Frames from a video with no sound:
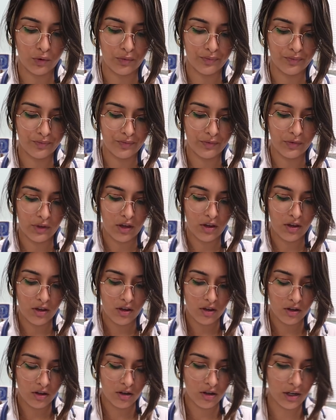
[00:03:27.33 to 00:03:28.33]
So,
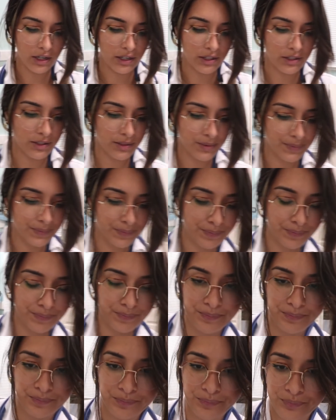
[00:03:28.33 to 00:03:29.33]
you know, she probably is a
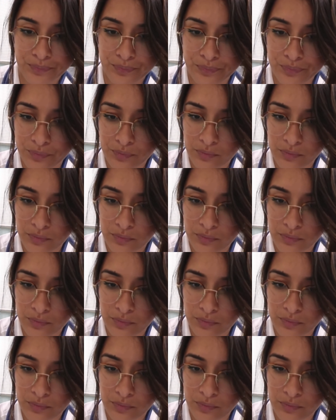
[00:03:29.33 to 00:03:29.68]
doctor in real